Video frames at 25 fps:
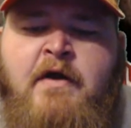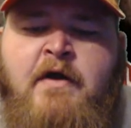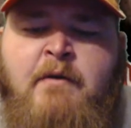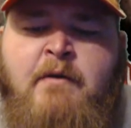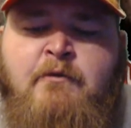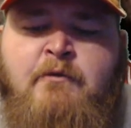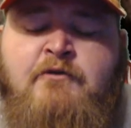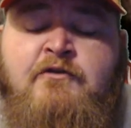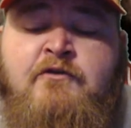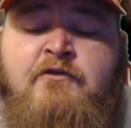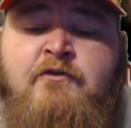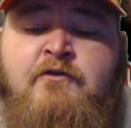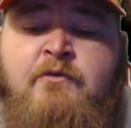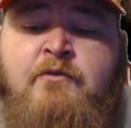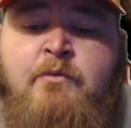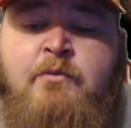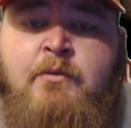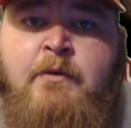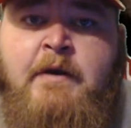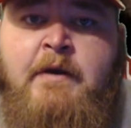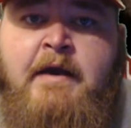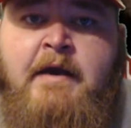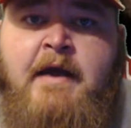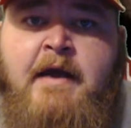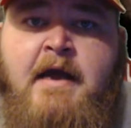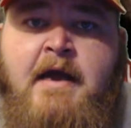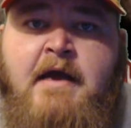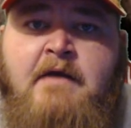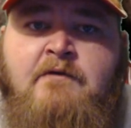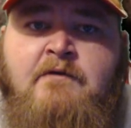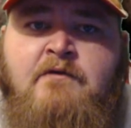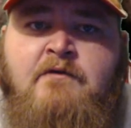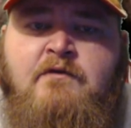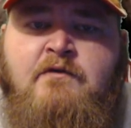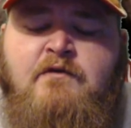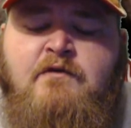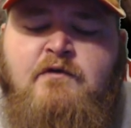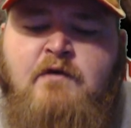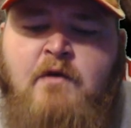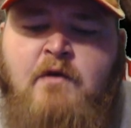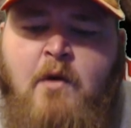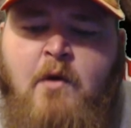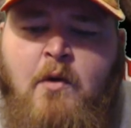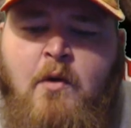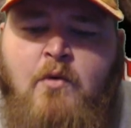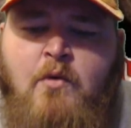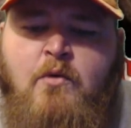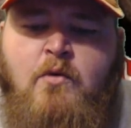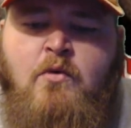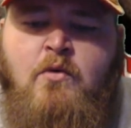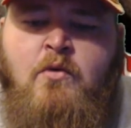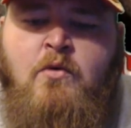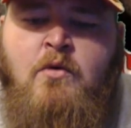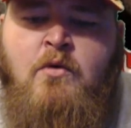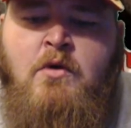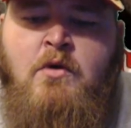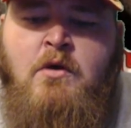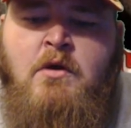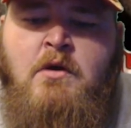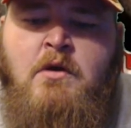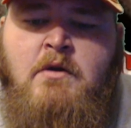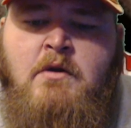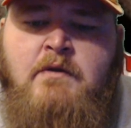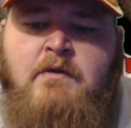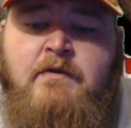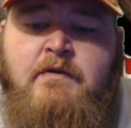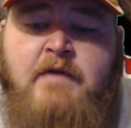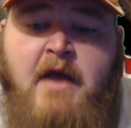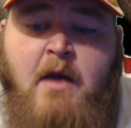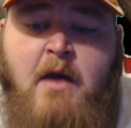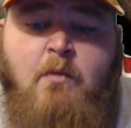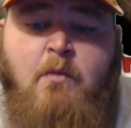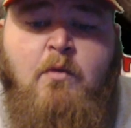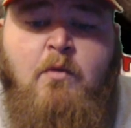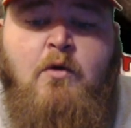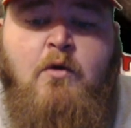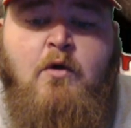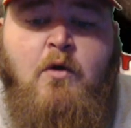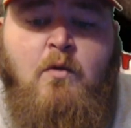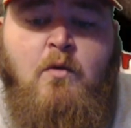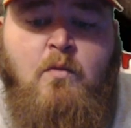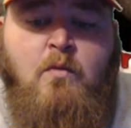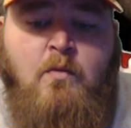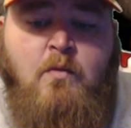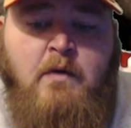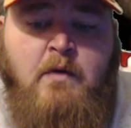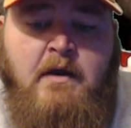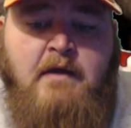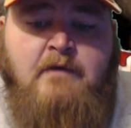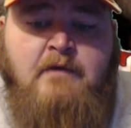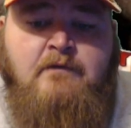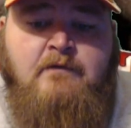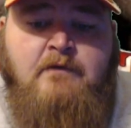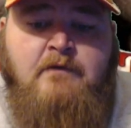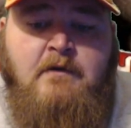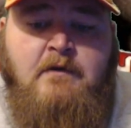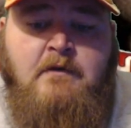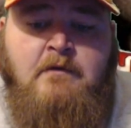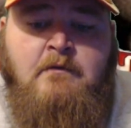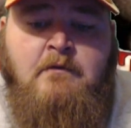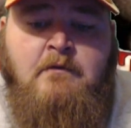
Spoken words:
was three guys in total that were arrested.